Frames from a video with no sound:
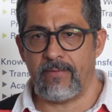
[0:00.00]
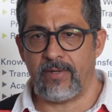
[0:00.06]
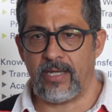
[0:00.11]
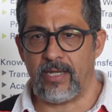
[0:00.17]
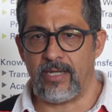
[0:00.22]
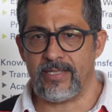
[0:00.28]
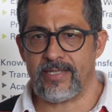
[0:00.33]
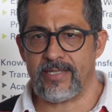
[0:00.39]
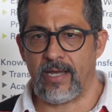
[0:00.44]

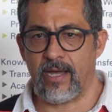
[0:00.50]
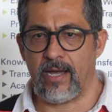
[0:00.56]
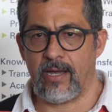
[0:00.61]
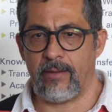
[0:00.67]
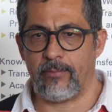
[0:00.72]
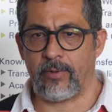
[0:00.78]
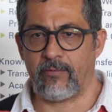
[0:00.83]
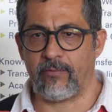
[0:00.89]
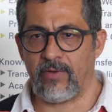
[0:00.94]
He is
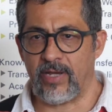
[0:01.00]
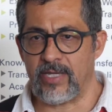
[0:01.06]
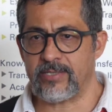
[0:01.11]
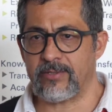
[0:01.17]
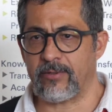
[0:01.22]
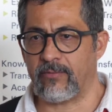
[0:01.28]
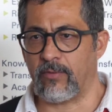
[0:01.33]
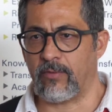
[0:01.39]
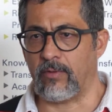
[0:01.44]
a
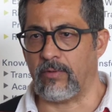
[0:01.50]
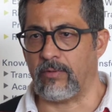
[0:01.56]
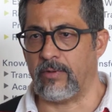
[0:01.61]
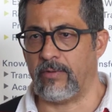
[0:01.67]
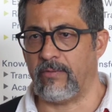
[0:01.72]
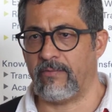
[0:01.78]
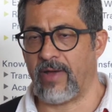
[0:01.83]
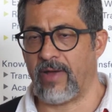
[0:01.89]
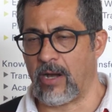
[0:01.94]
professor
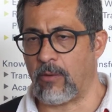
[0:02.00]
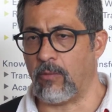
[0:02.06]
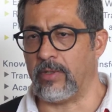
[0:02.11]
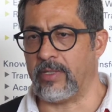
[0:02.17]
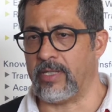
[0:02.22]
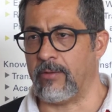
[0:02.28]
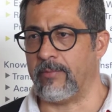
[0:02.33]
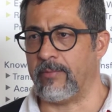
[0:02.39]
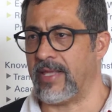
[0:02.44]
from
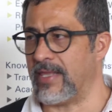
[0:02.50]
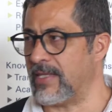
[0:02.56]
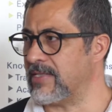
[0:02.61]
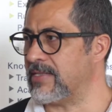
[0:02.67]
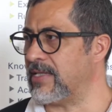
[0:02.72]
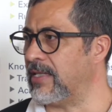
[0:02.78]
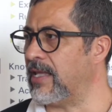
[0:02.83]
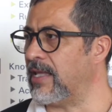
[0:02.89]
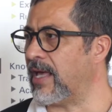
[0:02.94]
Faculty of
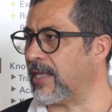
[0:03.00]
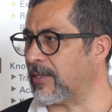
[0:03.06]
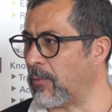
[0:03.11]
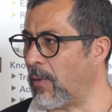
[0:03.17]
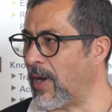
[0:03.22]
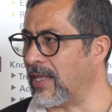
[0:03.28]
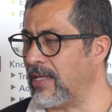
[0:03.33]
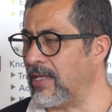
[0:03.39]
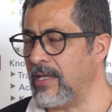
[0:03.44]
Medicine at
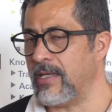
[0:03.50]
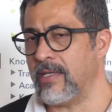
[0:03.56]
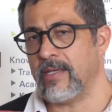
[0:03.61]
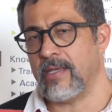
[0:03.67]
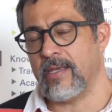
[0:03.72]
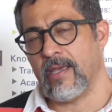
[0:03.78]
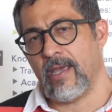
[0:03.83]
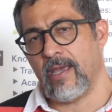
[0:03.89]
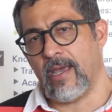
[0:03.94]
UADY.